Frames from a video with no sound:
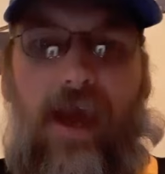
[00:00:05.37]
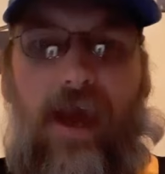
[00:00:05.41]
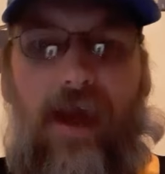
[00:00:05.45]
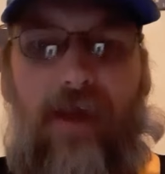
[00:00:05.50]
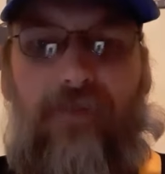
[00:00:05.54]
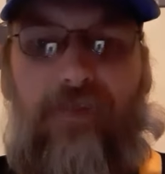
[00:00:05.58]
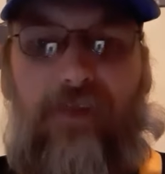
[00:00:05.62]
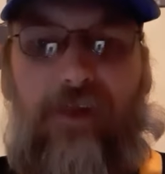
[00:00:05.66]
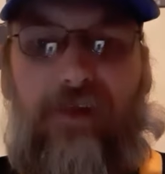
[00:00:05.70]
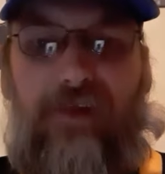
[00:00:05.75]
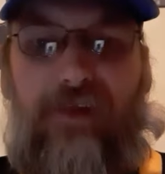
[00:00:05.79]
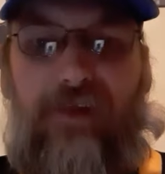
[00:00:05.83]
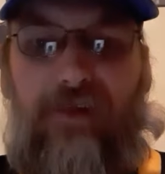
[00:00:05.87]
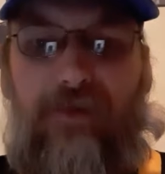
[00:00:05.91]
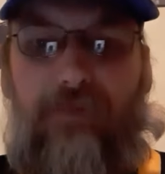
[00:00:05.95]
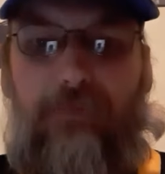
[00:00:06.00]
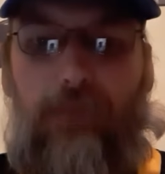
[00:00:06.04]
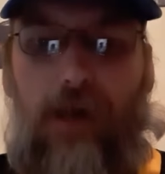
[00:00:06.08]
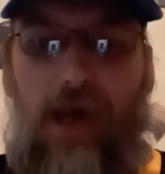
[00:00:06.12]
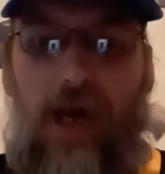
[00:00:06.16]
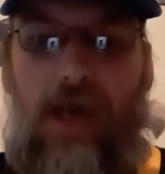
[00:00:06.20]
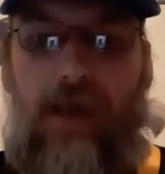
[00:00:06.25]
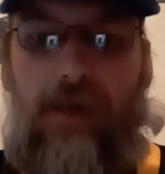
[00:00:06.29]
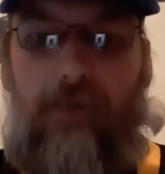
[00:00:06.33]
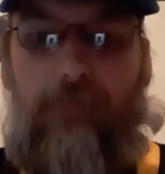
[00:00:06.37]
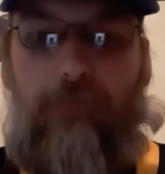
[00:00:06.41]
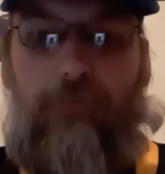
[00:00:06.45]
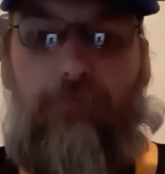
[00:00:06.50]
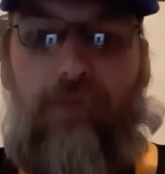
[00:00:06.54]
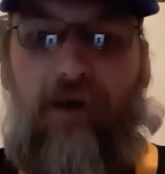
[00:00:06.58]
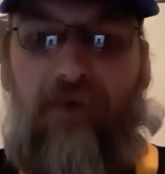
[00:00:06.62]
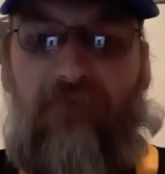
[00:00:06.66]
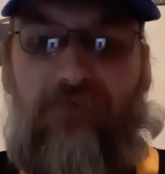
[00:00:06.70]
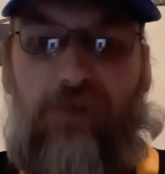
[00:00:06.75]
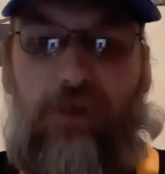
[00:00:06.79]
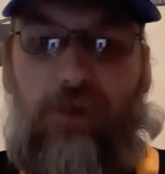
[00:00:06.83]
and this is my
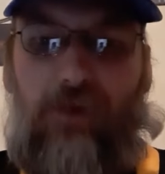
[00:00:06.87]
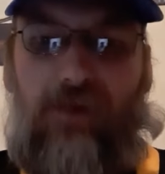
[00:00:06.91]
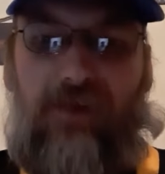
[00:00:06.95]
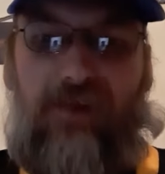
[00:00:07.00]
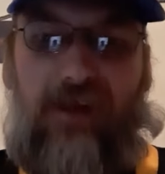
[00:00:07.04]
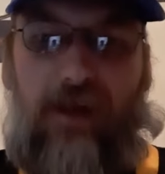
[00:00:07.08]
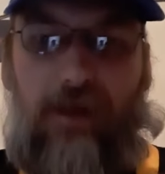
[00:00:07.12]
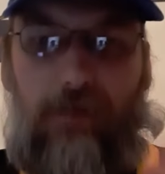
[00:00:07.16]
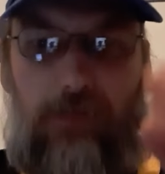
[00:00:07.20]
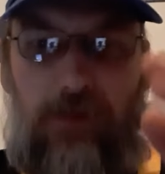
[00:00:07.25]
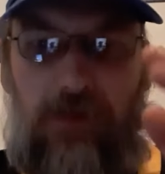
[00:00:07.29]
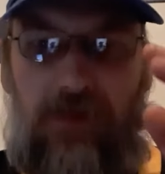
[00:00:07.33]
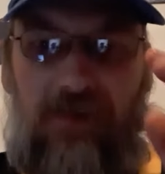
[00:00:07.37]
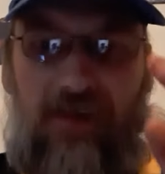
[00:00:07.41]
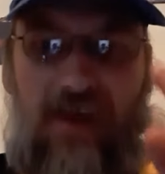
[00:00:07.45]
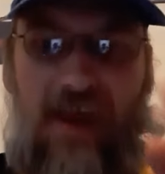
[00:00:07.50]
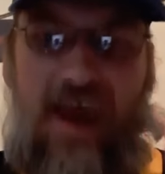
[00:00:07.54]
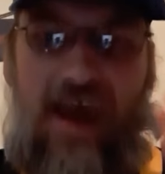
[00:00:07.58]
Buffalo Sabres